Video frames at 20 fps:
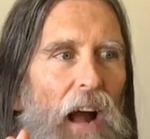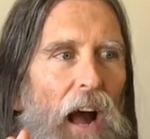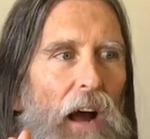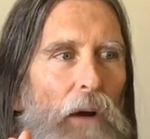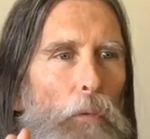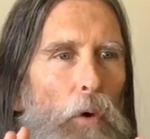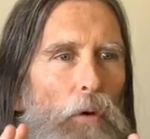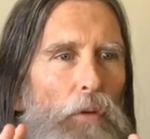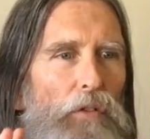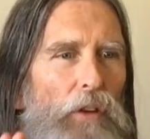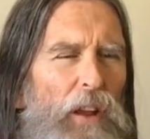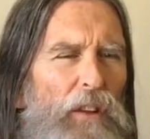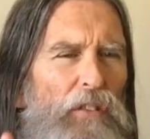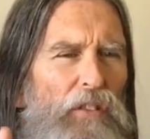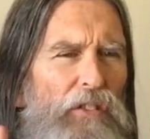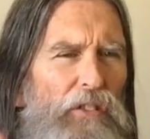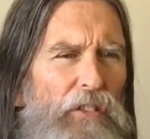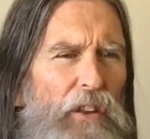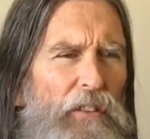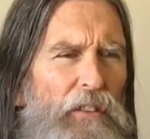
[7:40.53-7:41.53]
I won't say it's
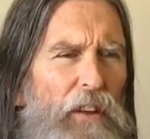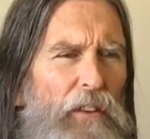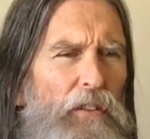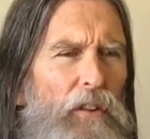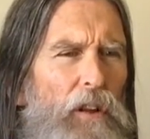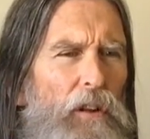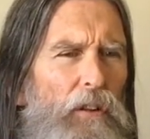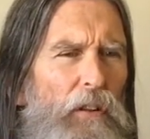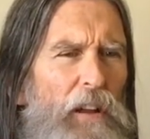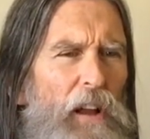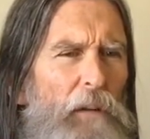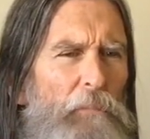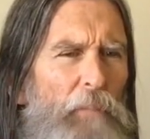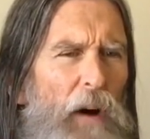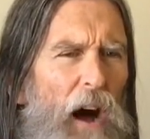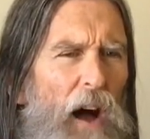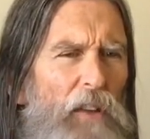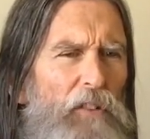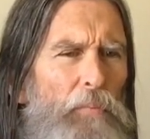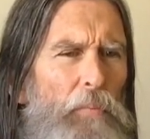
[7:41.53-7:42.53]
statistically
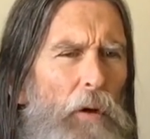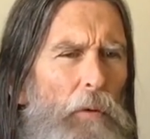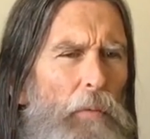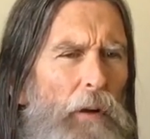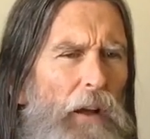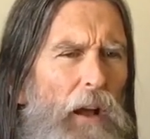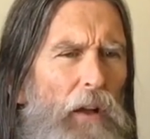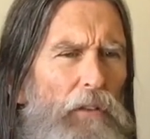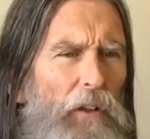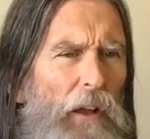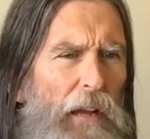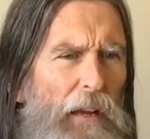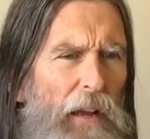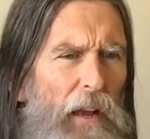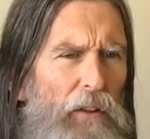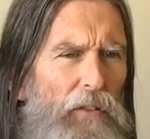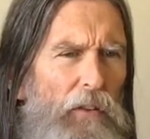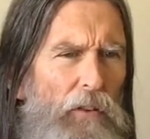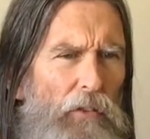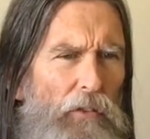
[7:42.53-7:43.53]
impossible, because I
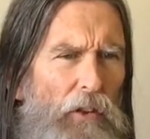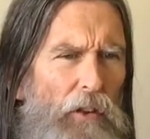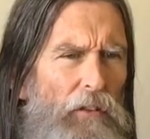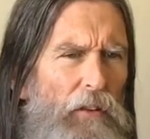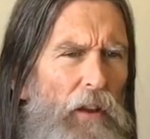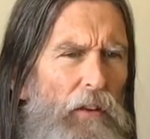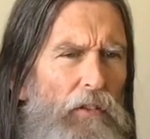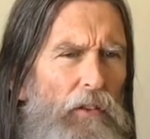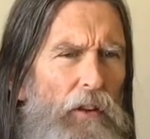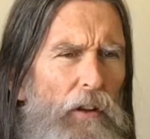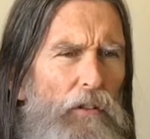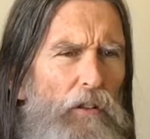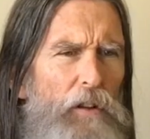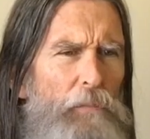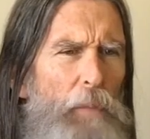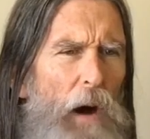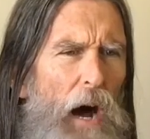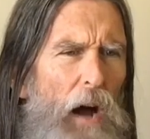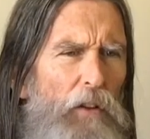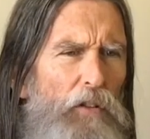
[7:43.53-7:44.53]
guess it's statistically
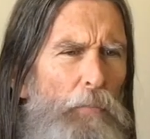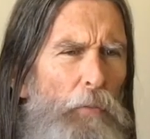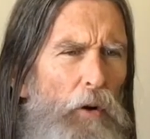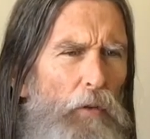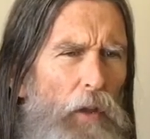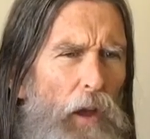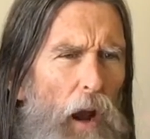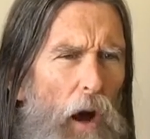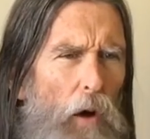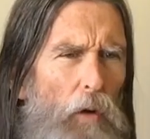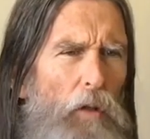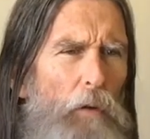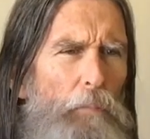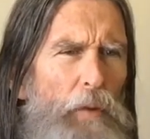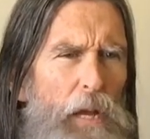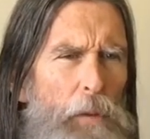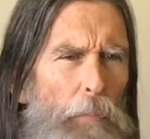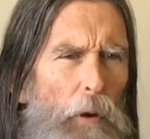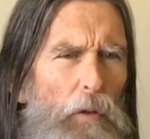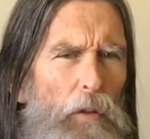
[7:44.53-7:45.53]
possible that all
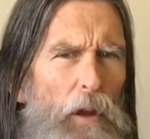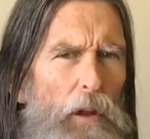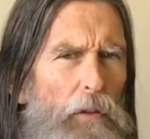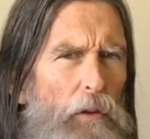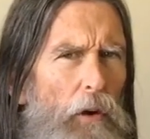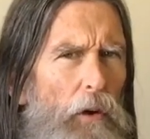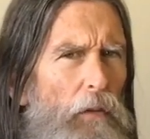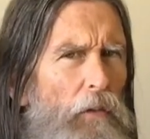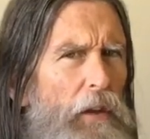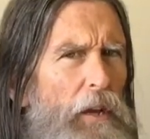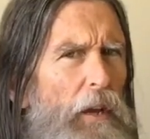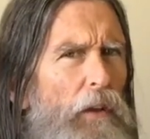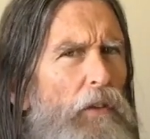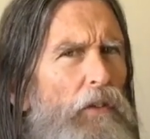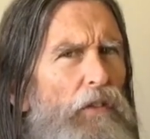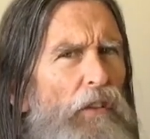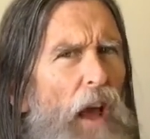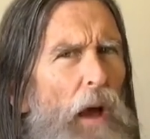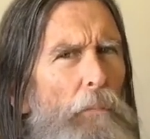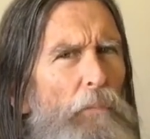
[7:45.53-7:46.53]
the people that are the
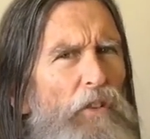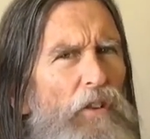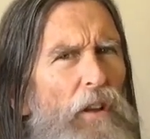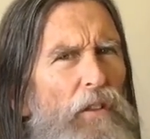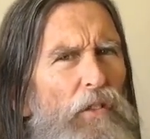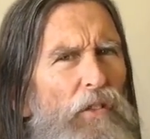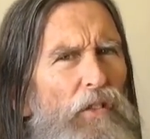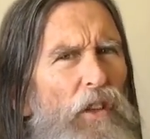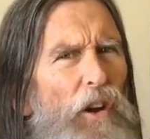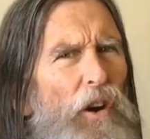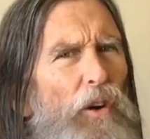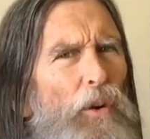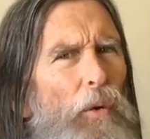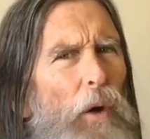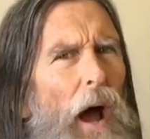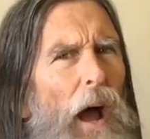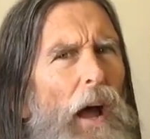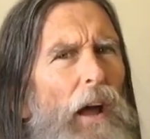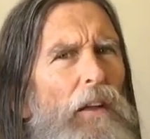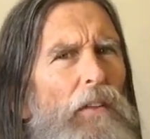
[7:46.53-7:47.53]
exceptions that are
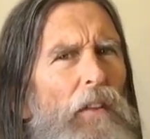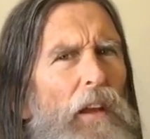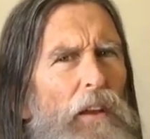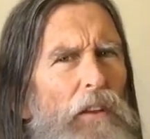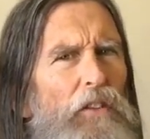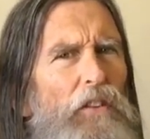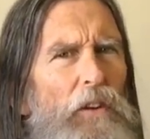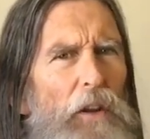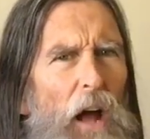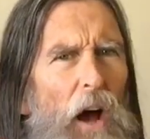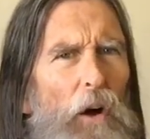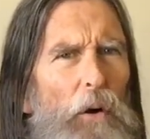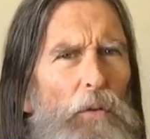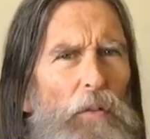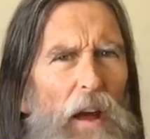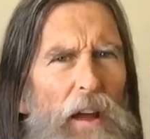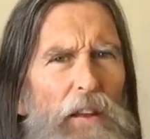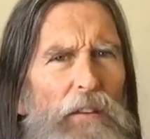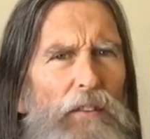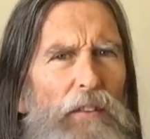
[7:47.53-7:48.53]
right, that, you know,
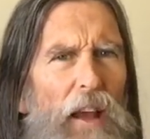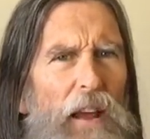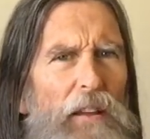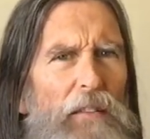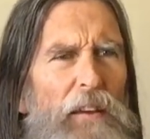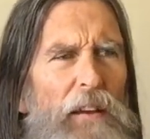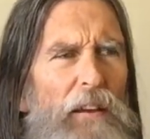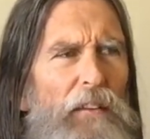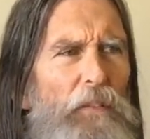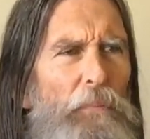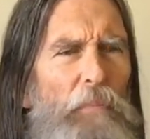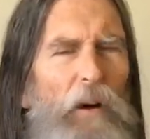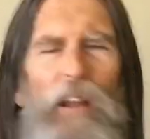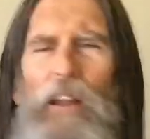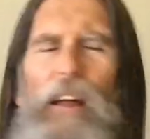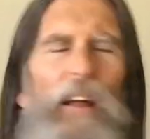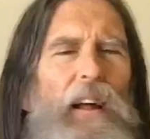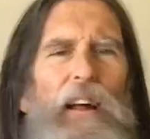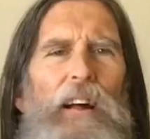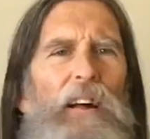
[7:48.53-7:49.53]
they say this,
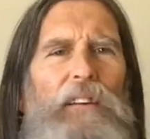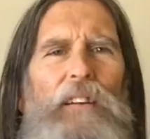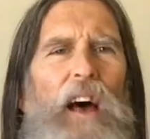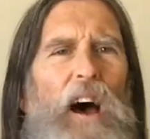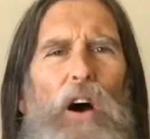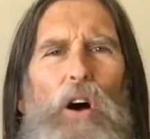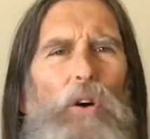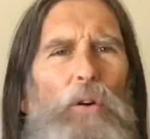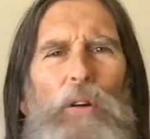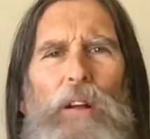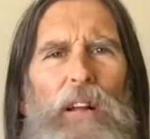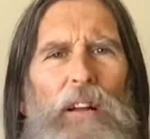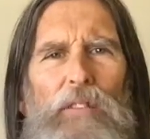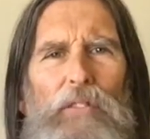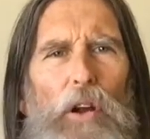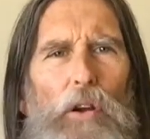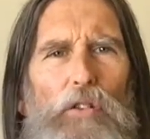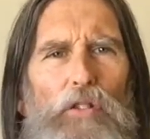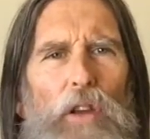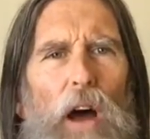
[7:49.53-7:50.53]
but no,
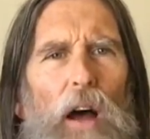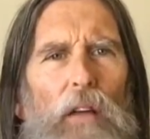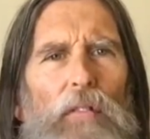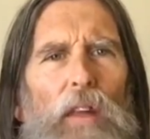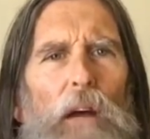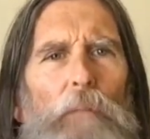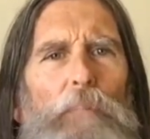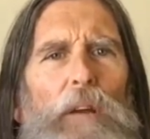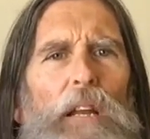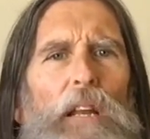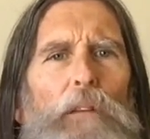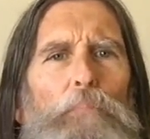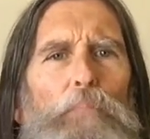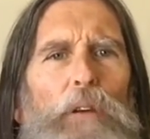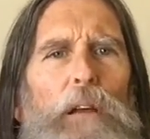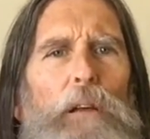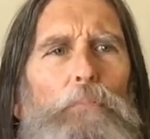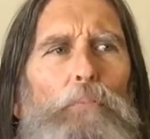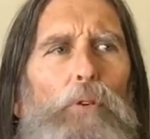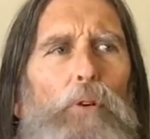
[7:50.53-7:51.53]
there's not that many
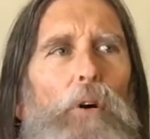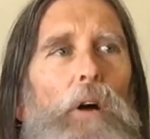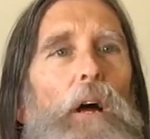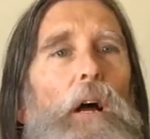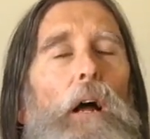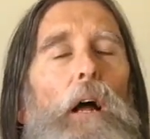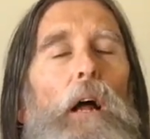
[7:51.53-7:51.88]
people.